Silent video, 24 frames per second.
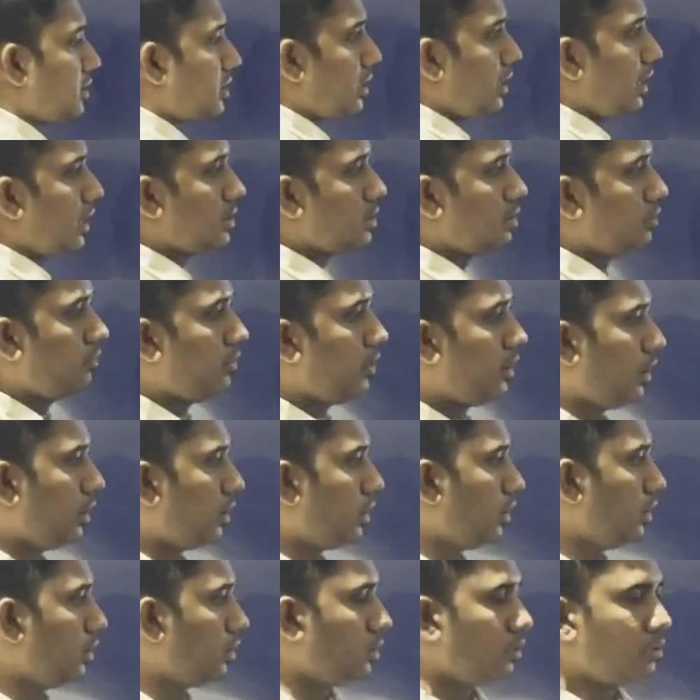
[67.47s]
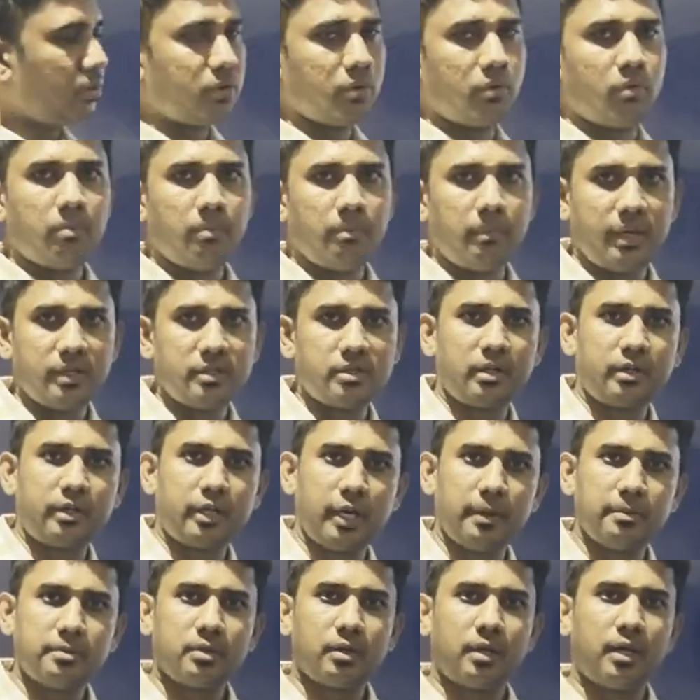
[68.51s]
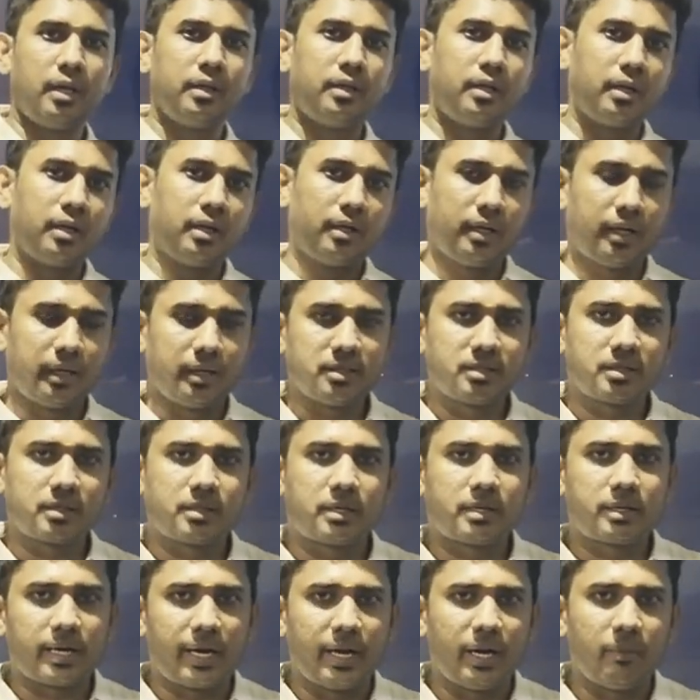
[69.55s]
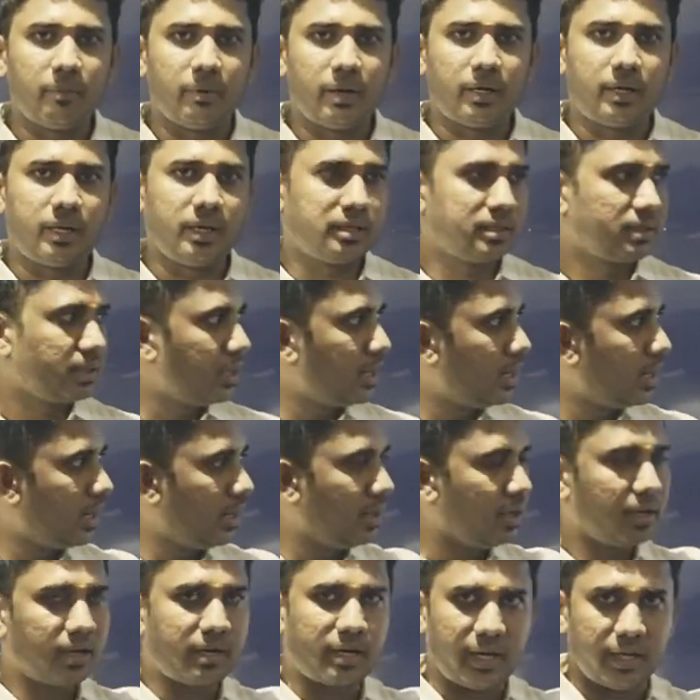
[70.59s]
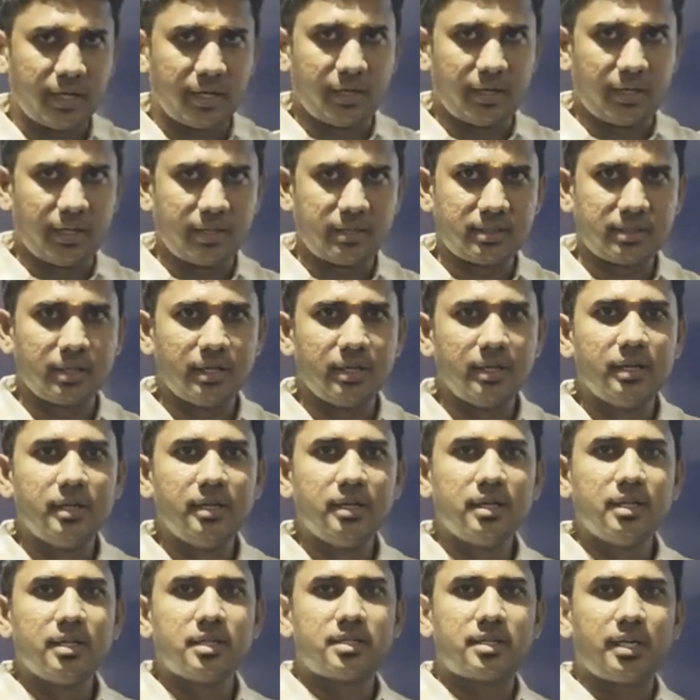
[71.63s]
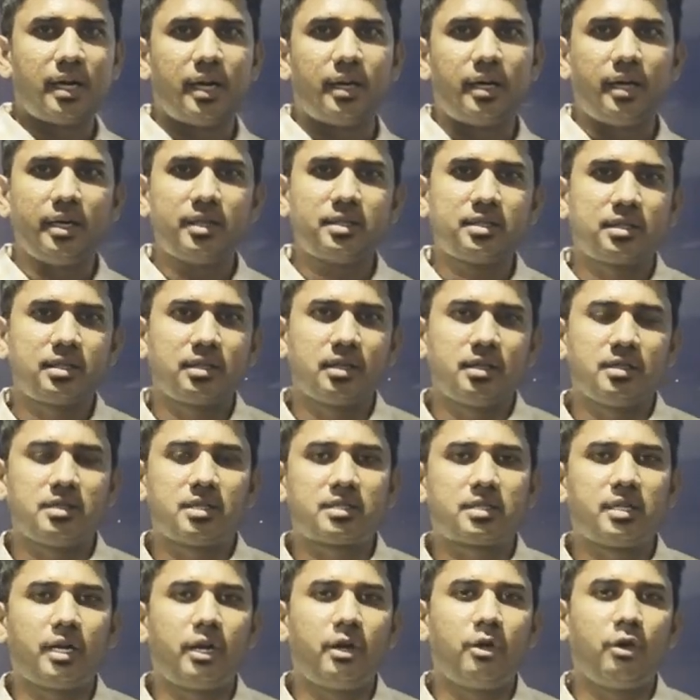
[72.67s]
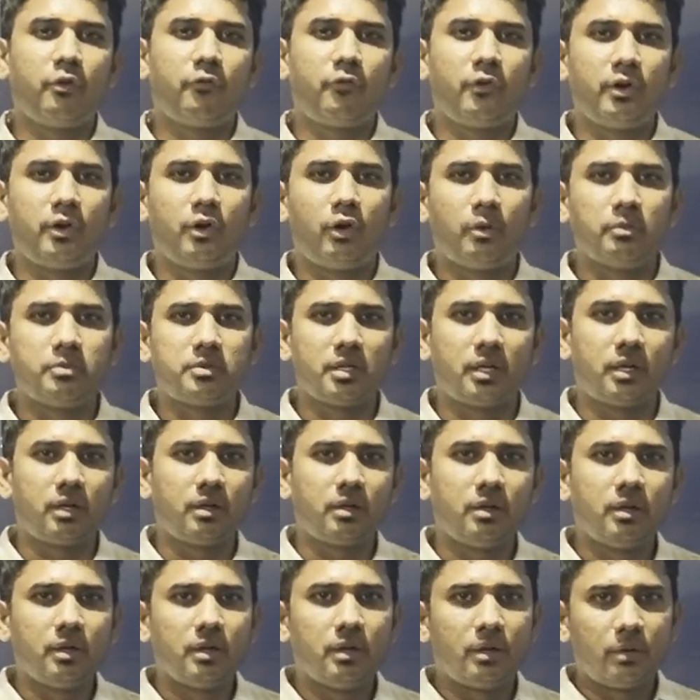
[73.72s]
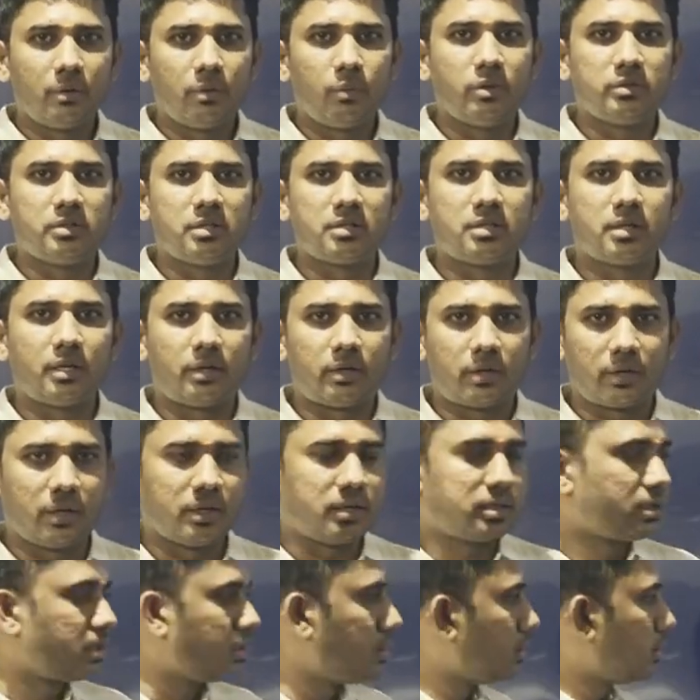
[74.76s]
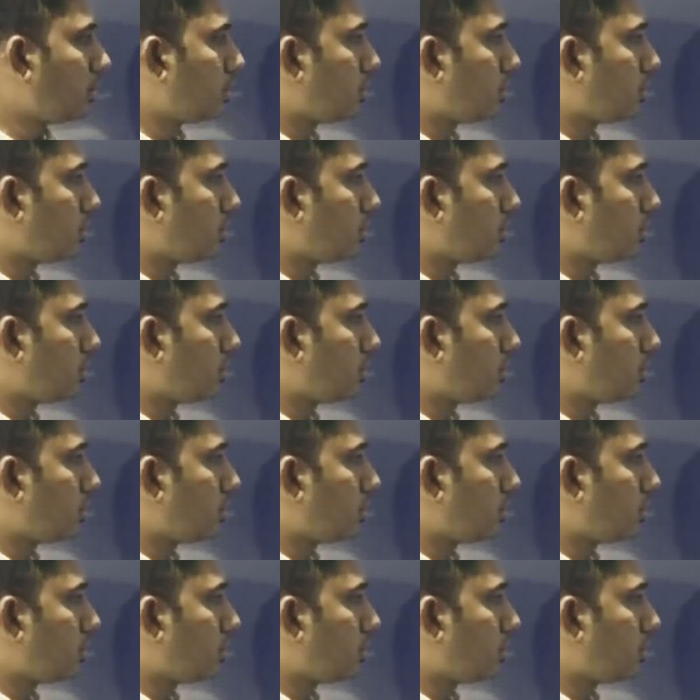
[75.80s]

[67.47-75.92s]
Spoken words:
gets classified into two major types, other that is kinematics and kinetics. Statics is the study of an object which is at rest.